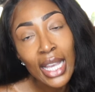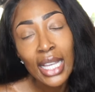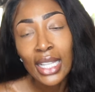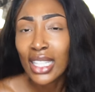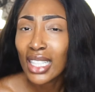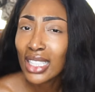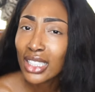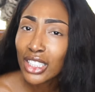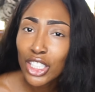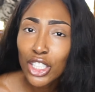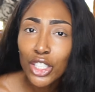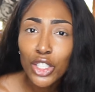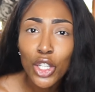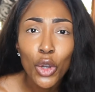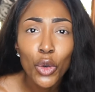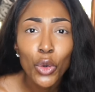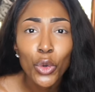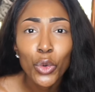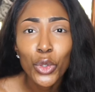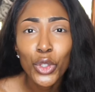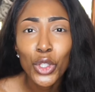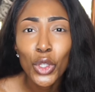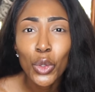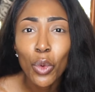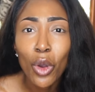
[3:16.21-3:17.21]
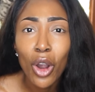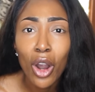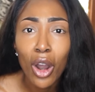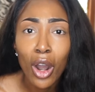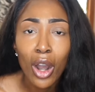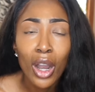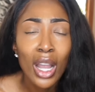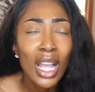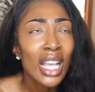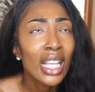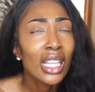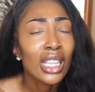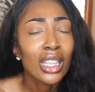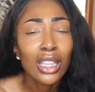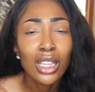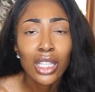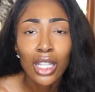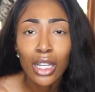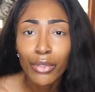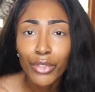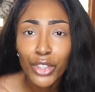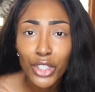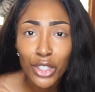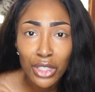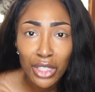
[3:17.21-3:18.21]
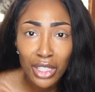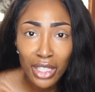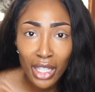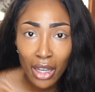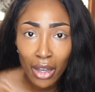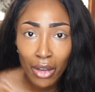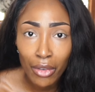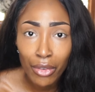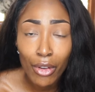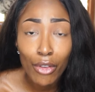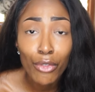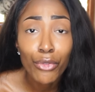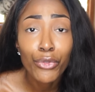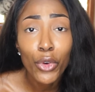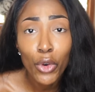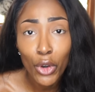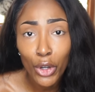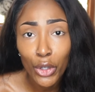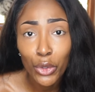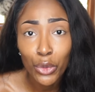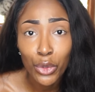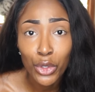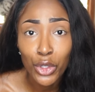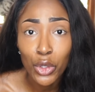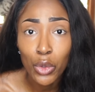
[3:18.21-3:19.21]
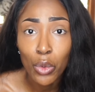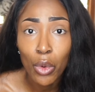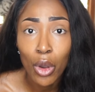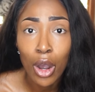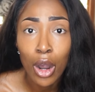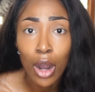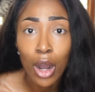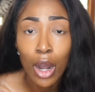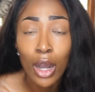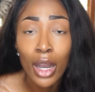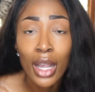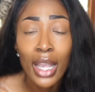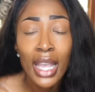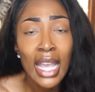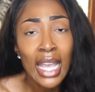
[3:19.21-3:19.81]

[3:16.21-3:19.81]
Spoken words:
Get to know who you are, love yourself for who you are,